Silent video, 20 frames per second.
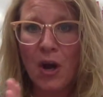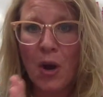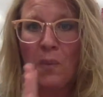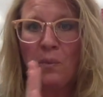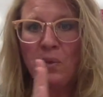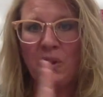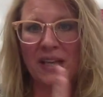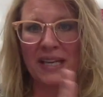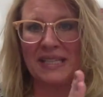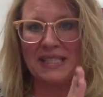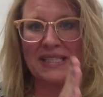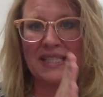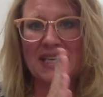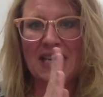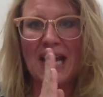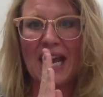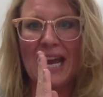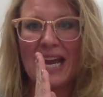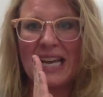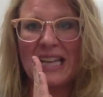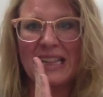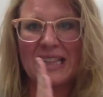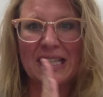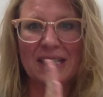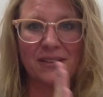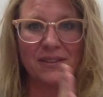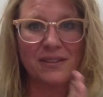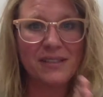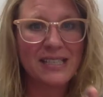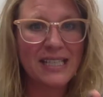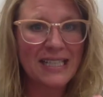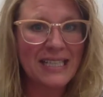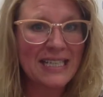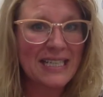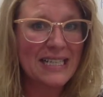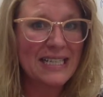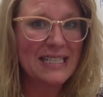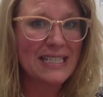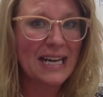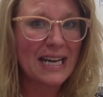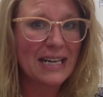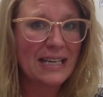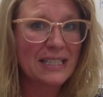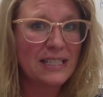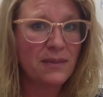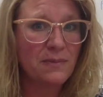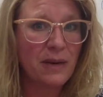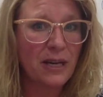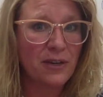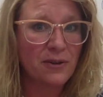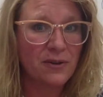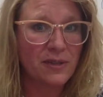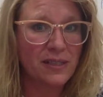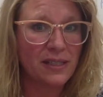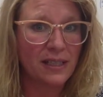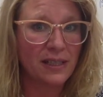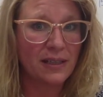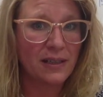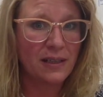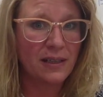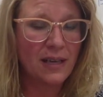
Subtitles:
planting a little teeny tiny tomato seed